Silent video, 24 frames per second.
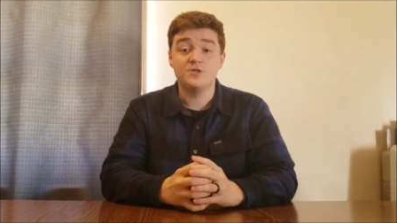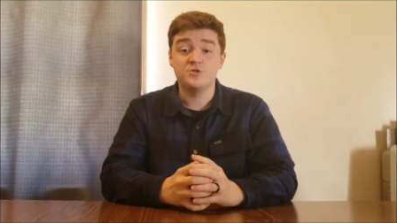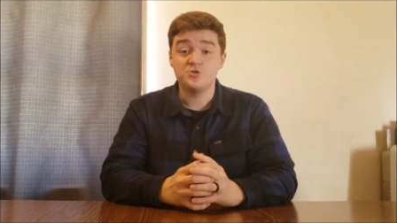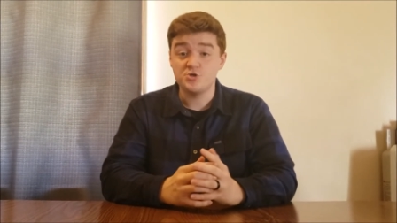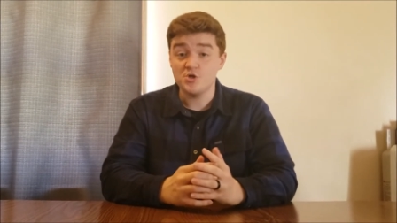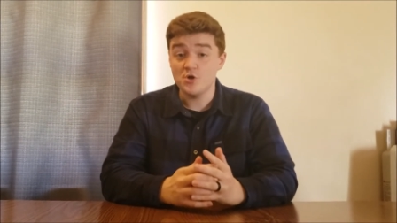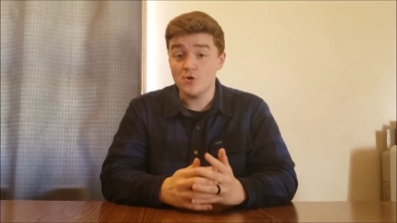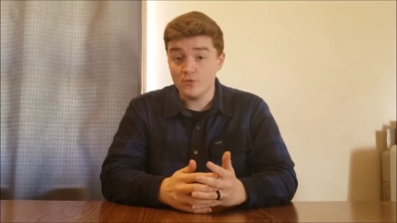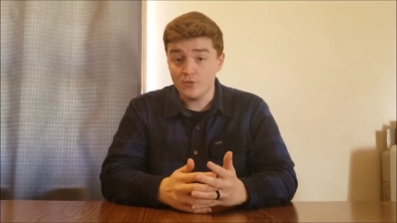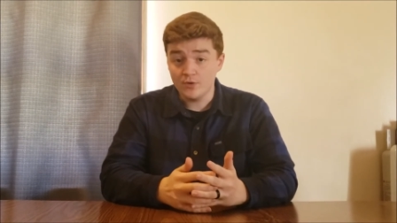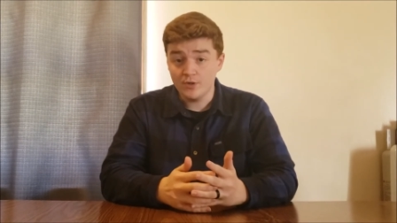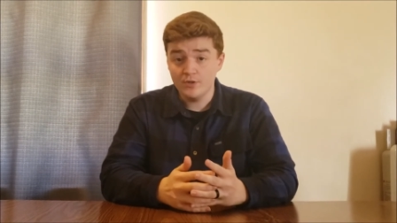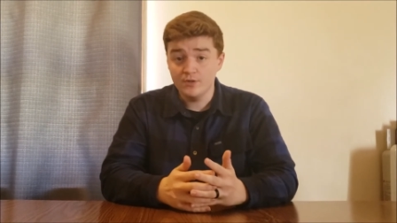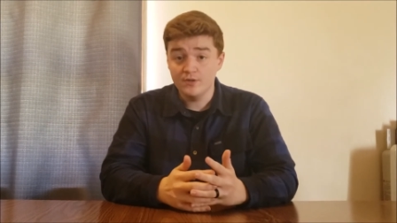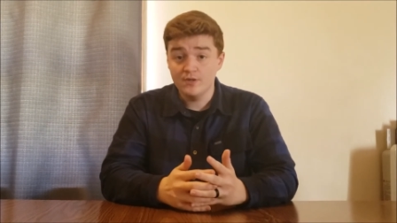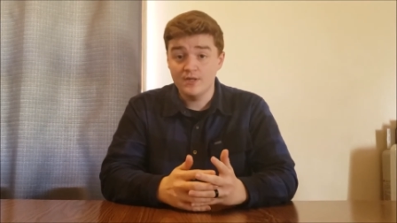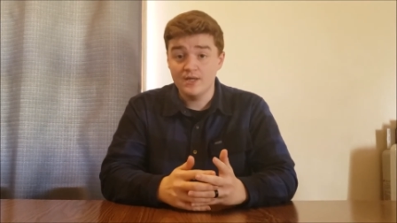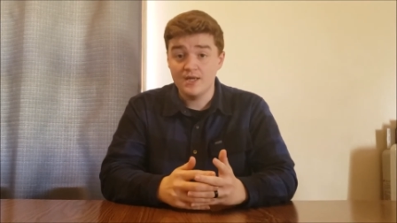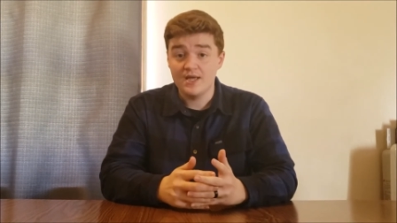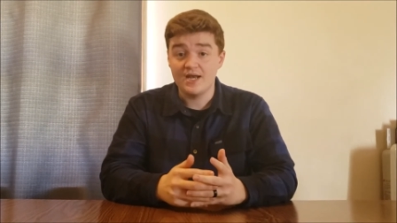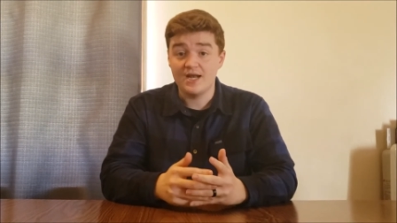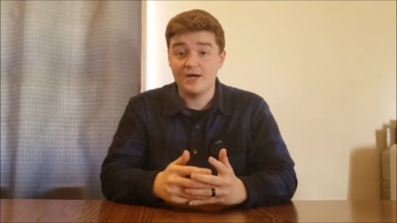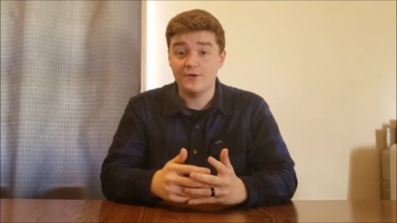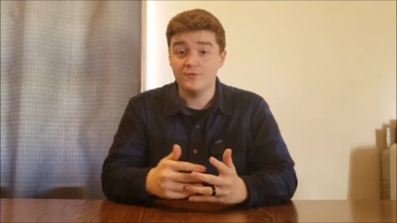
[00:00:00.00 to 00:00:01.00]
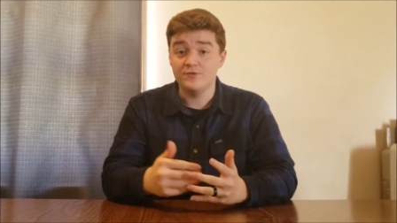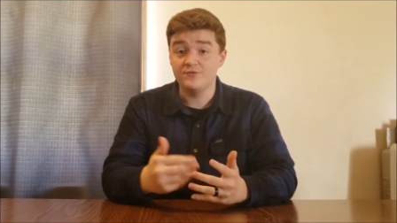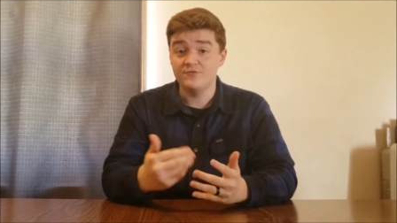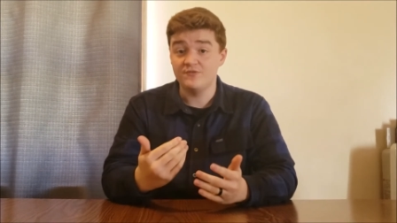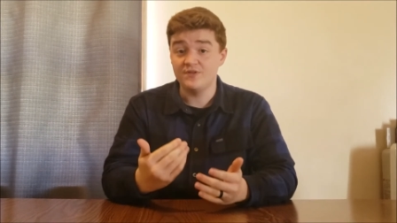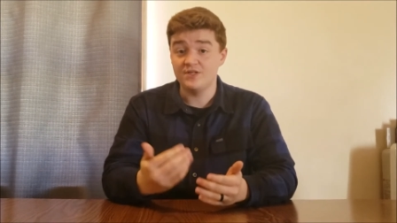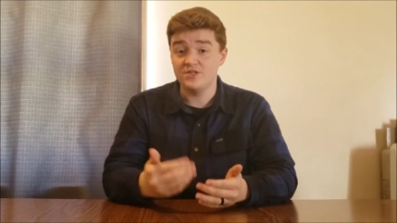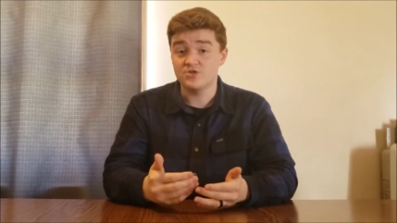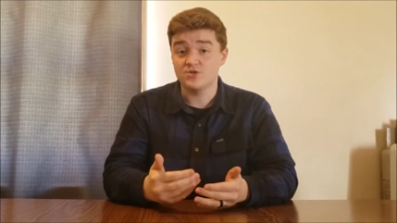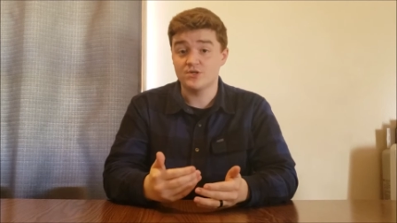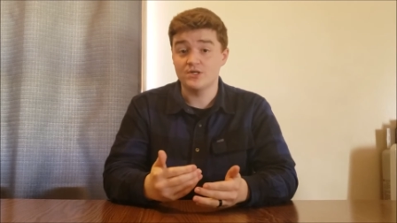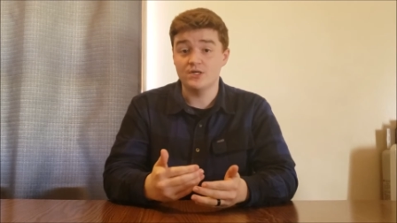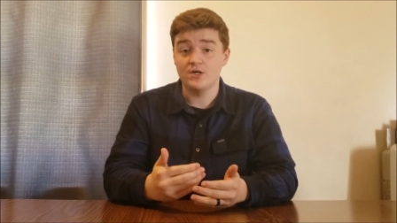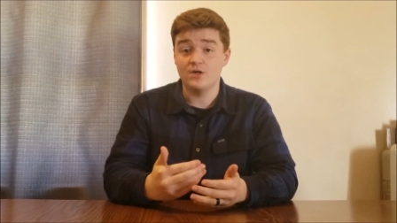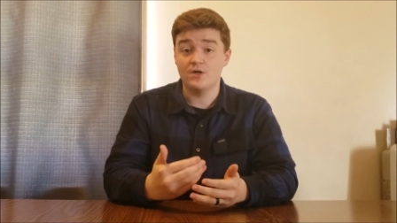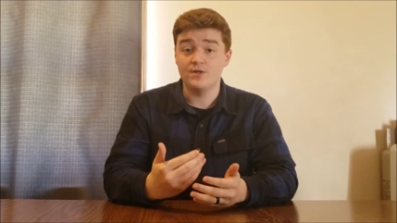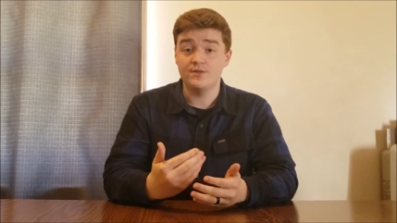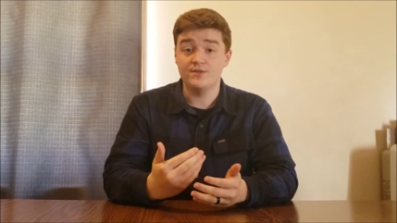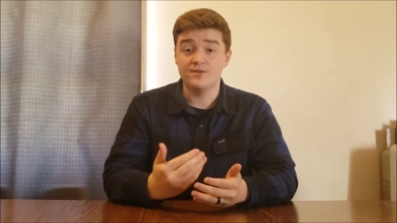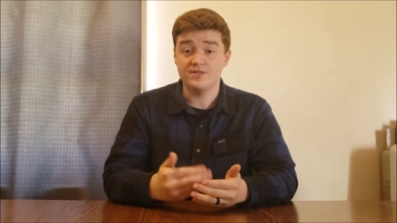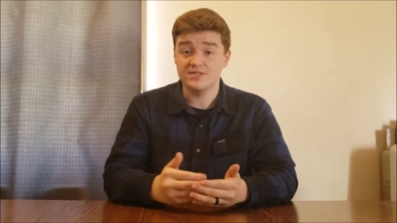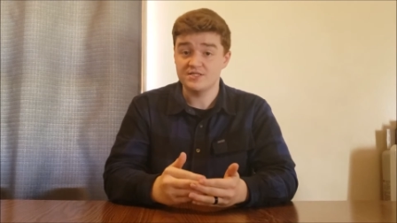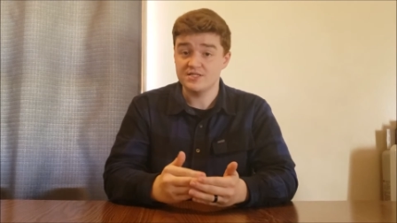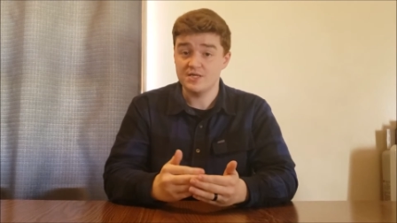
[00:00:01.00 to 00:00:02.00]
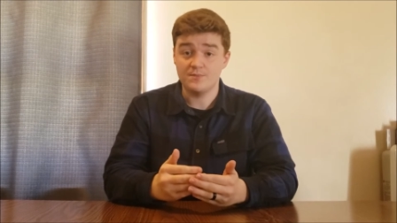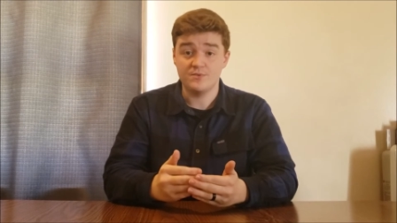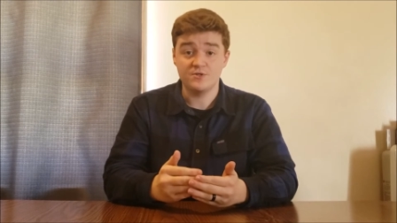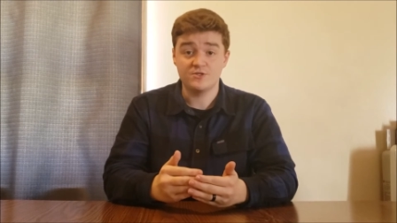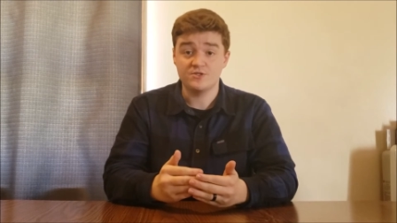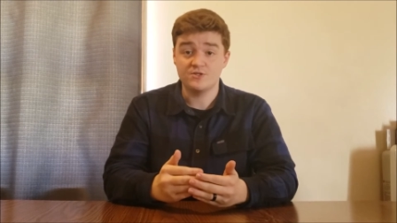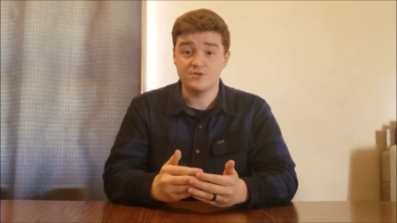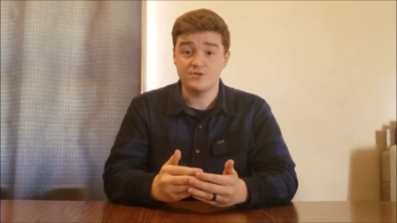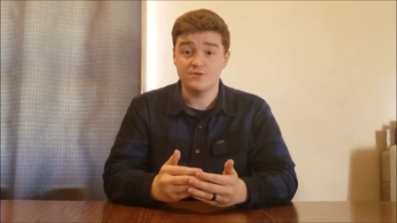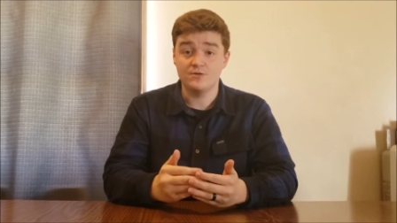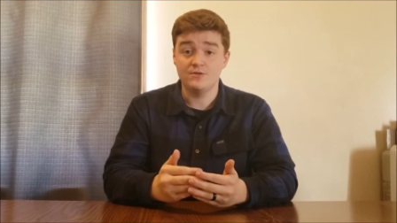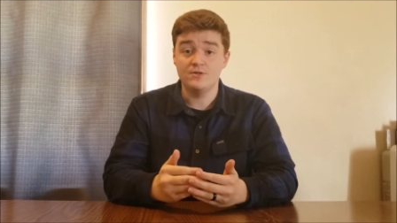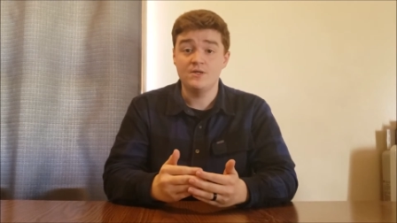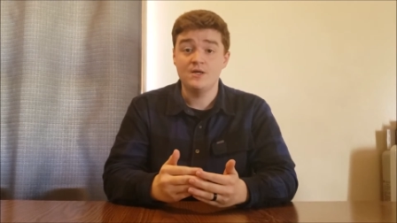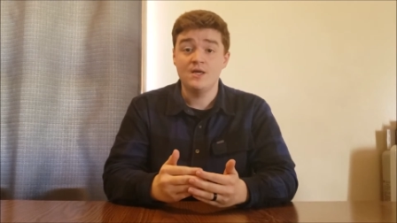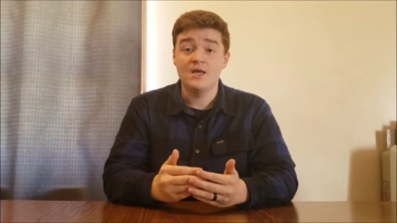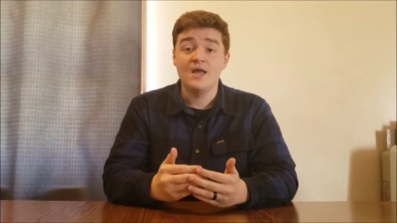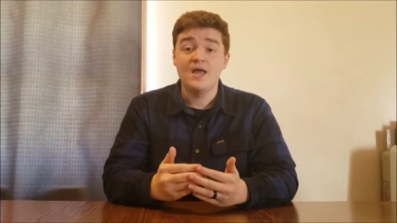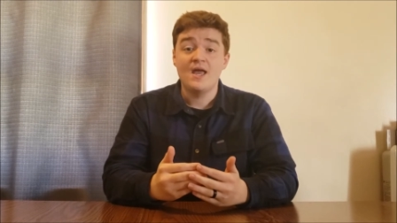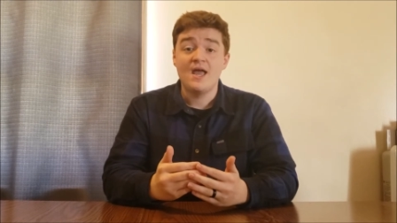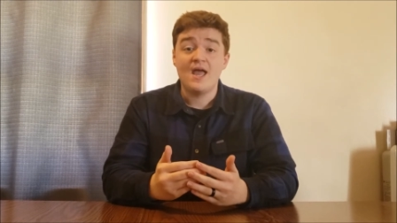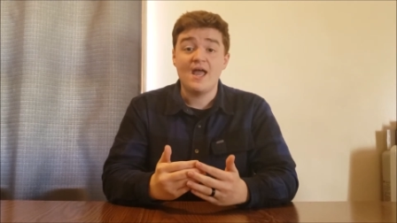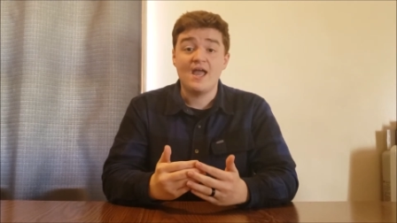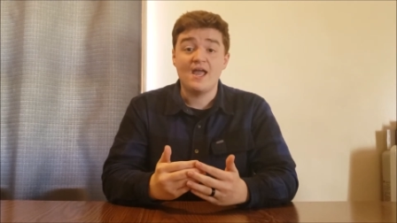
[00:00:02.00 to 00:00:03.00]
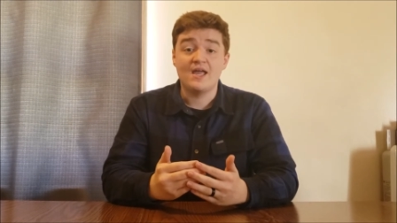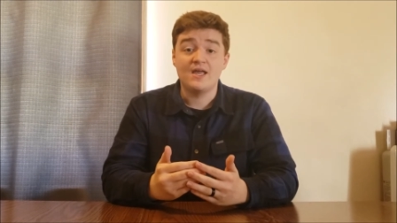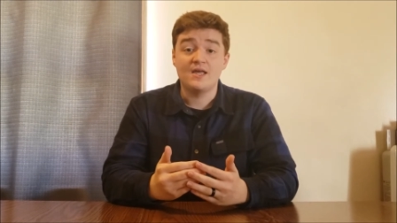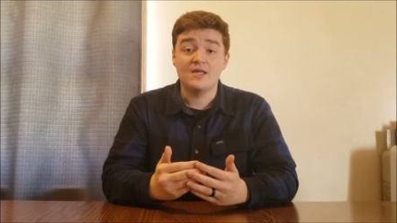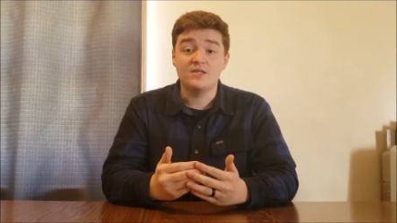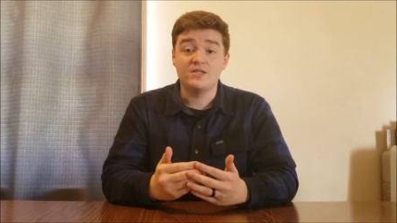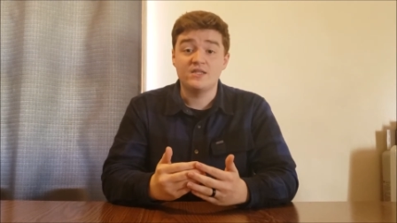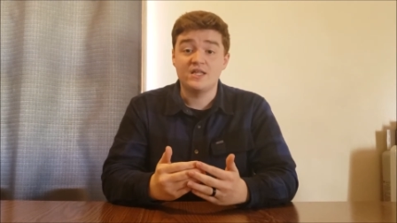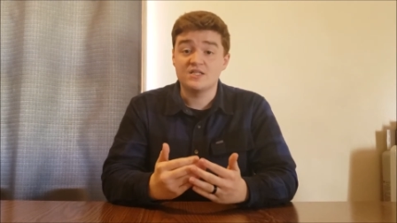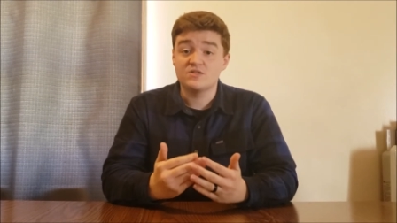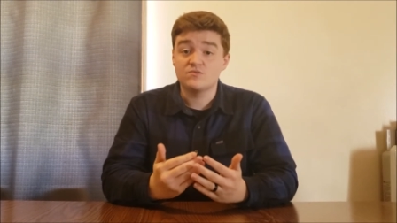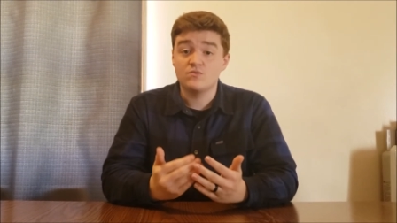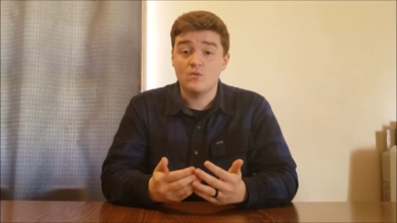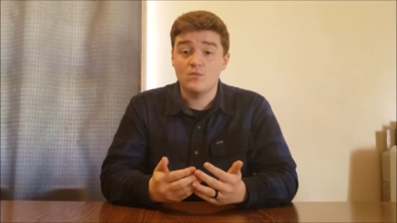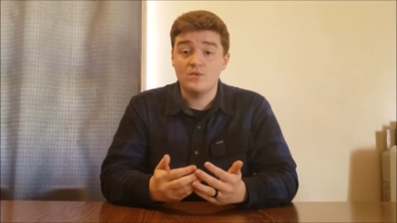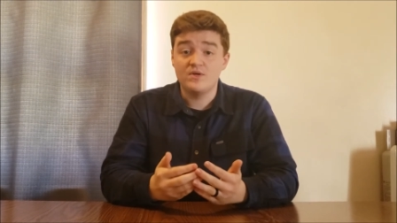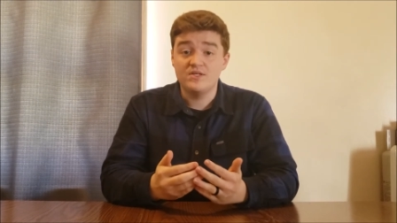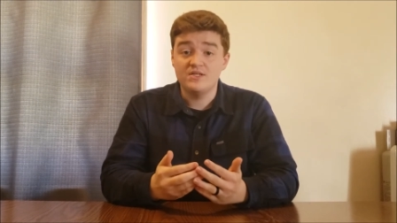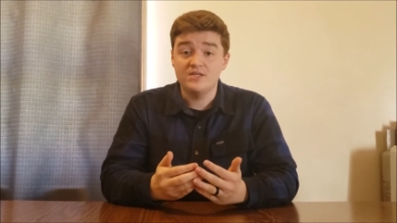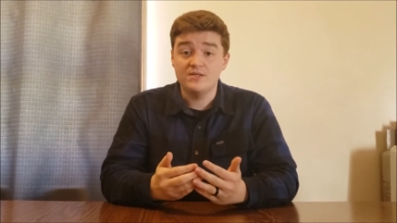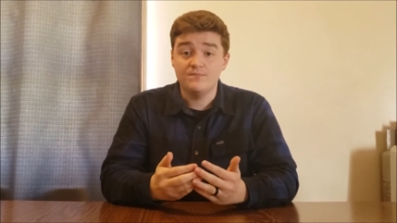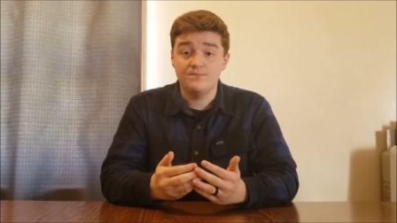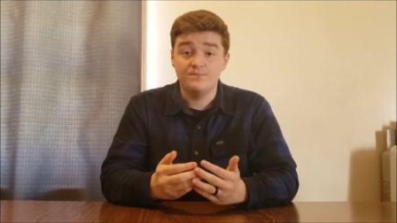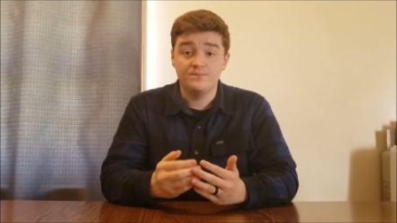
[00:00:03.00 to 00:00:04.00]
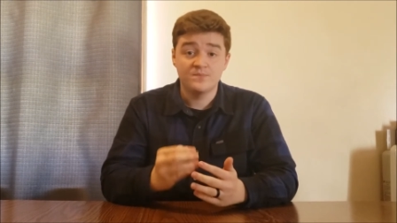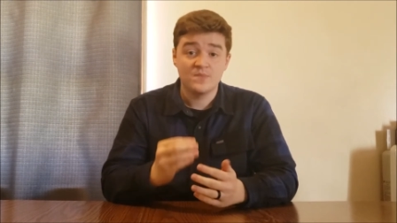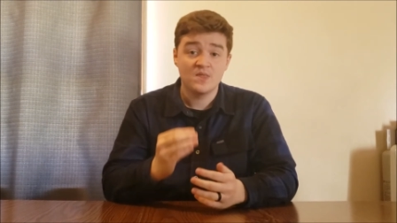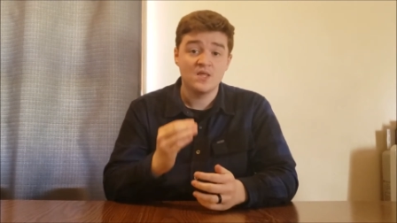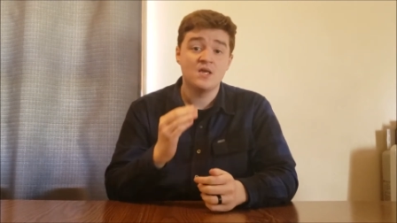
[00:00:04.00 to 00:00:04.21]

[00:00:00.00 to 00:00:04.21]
a joke and I would feature it on this episode, and that's what we did.